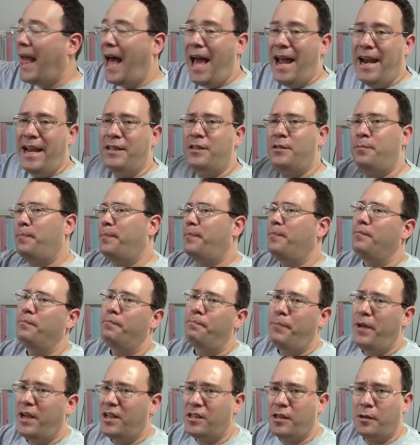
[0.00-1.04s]
and it
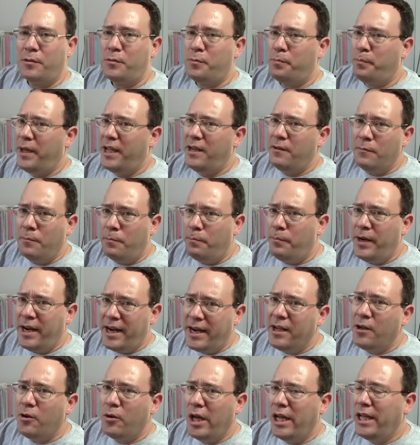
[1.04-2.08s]
picks up speed
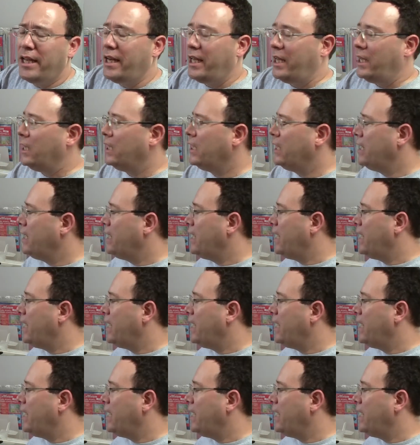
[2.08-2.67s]
pretty quickly.